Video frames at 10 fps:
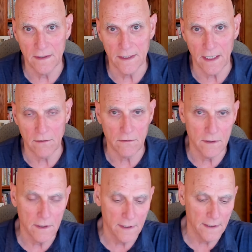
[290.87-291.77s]
Now,
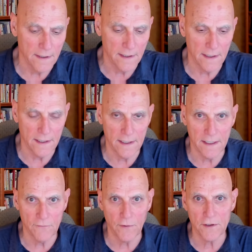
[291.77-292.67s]

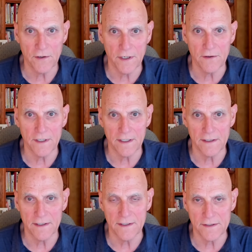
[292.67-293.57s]
if what you're
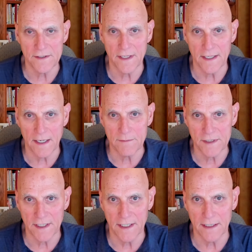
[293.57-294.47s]
hearing is that I'm
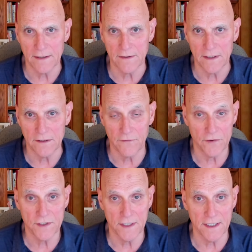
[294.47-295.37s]
saying that
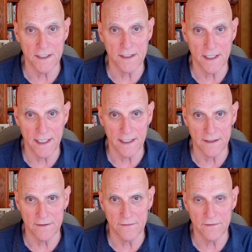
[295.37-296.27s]
diversity is a
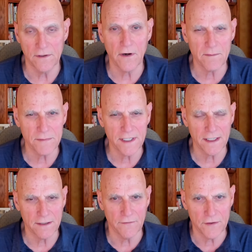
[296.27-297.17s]
negative, no, I'm
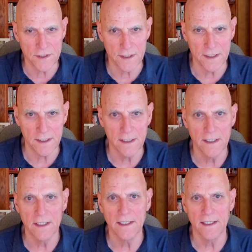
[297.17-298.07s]
saying diversity
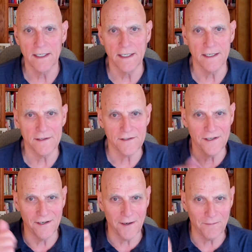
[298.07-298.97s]

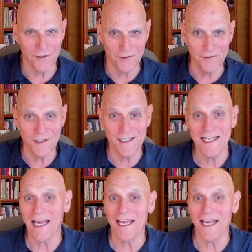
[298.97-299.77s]
is an opportunity